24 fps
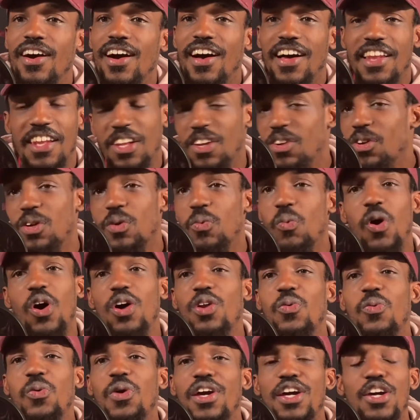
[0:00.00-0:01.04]
Literally walked
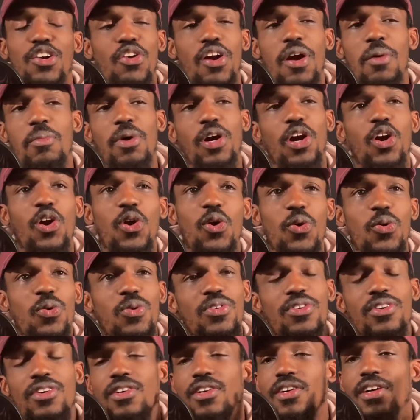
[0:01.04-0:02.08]
away, grabbed my
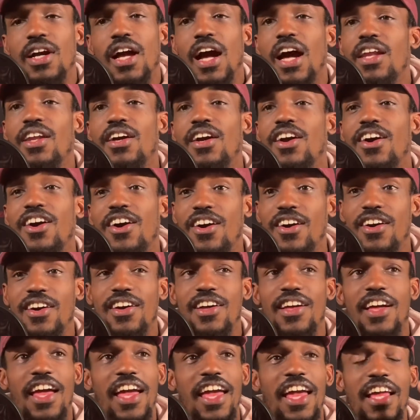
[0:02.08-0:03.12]
coat, got in the
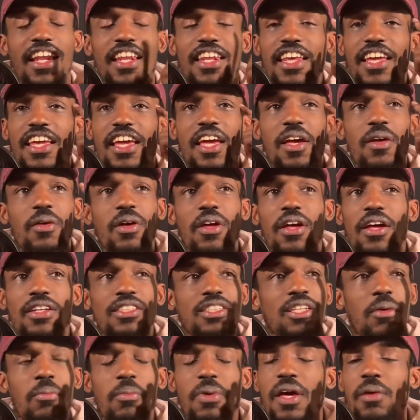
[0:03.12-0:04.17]
car, and then
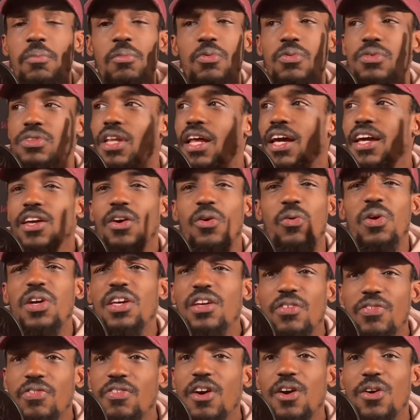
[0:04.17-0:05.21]
something hit me. Was like, yo, where
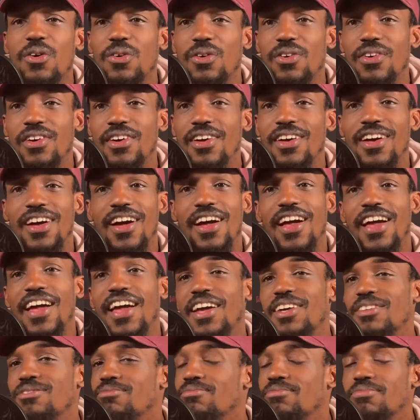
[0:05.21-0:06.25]
your phone?
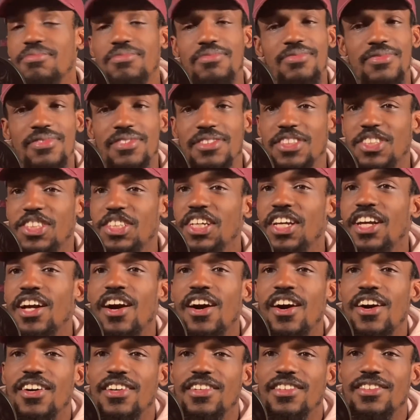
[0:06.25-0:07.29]
She
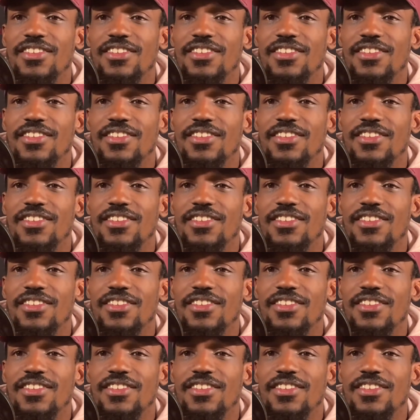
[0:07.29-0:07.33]
gone.